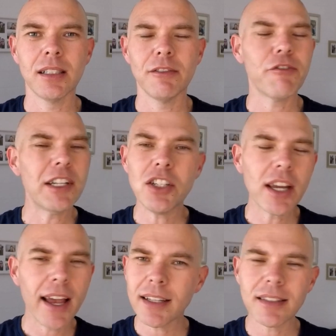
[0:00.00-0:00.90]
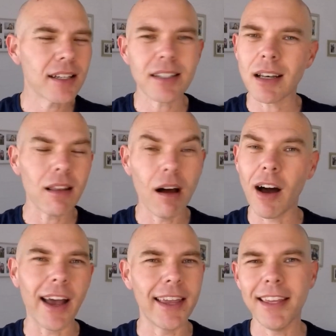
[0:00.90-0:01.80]
friend, your gut doesn't
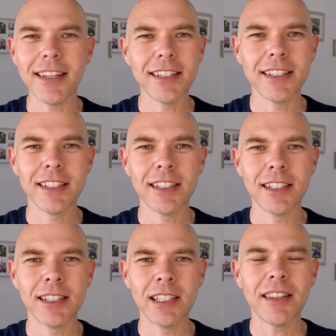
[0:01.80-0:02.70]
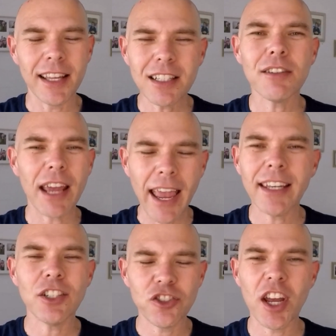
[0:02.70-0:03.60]
lie. That's an
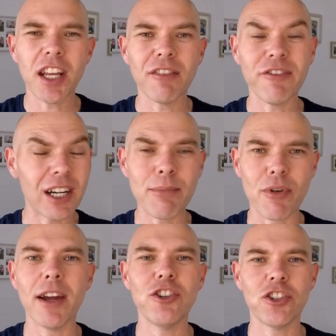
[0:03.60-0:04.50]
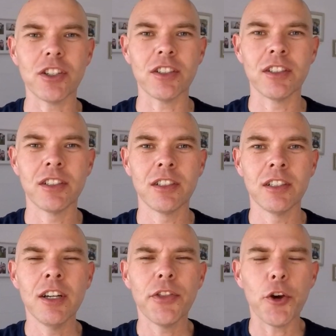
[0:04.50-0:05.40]
energetic vibration.
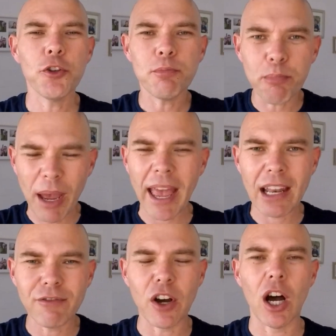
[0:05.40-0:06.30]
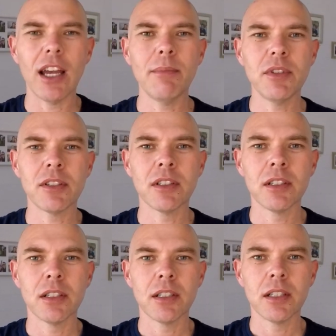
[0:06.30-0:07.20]
Those bad vibes
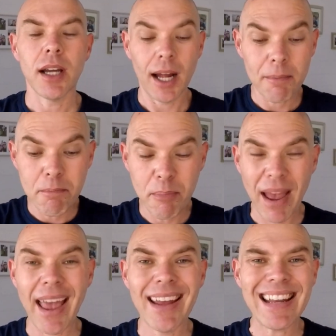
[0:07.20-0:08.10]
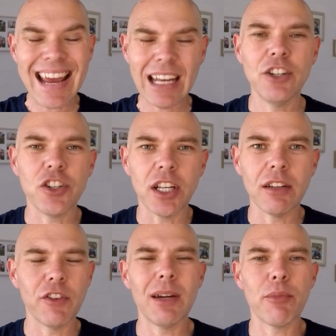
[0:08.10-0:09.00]
are bad energetic
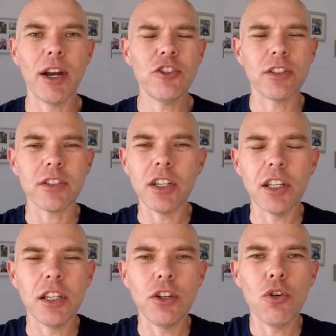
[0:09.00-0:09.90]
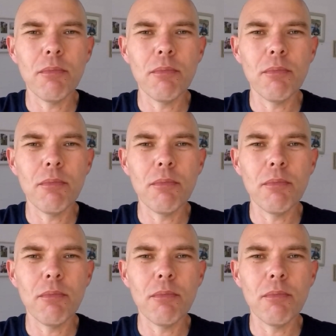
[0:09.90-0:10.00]
vibrations. Your